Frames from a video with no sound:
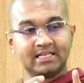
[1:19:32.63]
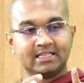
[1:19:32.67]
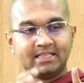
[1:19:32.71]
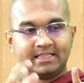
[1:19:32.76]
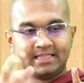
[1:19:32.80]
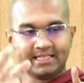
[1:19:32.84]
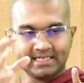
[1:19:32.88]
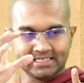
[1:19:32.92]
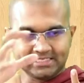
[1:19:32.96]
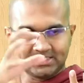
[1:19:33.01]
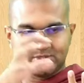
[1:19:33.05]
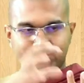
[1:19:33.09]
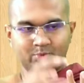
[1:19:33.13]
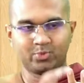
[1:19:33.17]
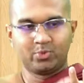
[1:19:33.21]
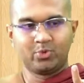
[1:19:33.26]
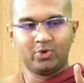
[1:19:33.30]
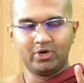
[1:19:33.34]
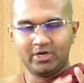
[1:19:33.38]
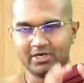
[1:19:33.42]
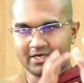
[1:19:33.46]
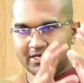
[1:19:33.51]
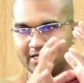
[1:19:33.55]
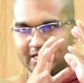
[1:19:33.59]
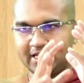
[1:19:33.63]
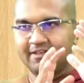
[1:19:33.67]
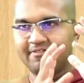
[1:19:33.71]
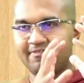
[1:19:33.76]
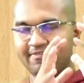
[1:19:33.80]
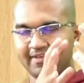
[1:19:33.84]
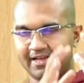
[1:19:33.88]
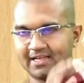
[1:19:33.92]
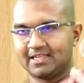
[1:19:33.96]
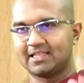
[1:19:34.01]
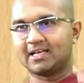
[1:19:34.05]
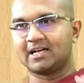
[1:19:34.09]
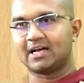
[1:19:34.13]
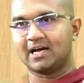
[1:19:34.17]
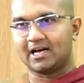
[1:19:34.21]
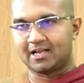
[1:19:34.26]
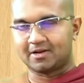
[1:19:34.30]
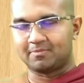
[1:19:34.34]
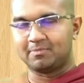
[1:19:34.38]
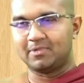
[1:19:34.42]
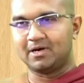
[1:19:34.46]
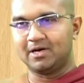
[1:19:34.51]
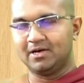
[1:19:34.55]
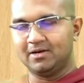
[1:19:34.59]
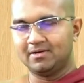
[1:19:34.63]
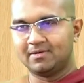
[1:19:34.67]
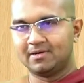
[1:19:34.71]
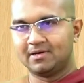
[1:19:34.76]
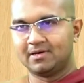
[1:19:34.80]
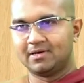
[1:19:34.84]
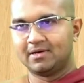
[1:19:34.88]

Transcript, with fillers: this would affect the karma,